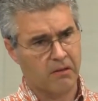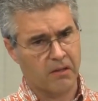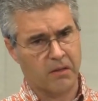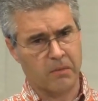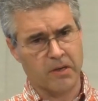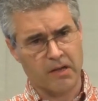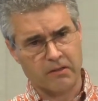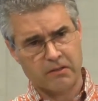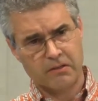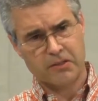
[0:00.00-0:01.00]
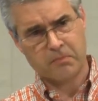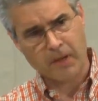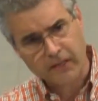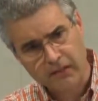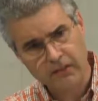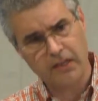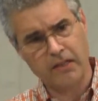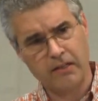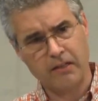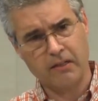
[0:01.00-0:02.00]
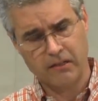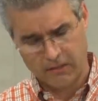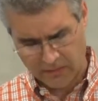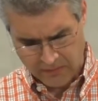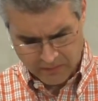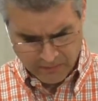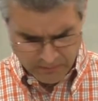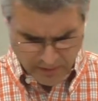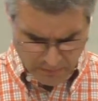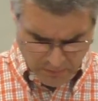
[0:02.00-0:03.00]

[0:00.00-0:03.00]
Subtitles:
They were not speculating. They